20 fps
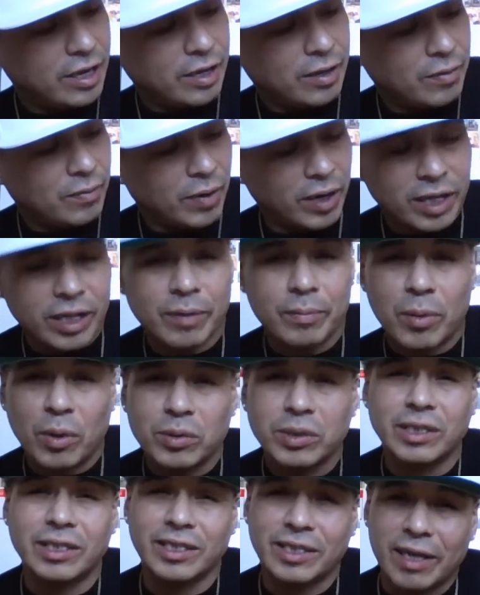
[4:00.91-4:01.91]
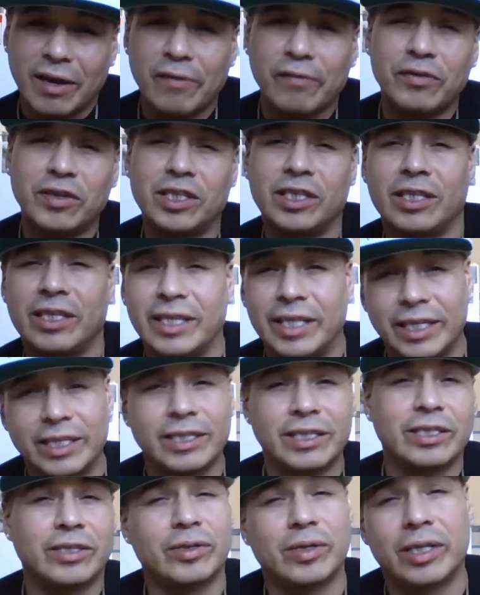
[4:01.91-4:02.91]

one of the most selfish things you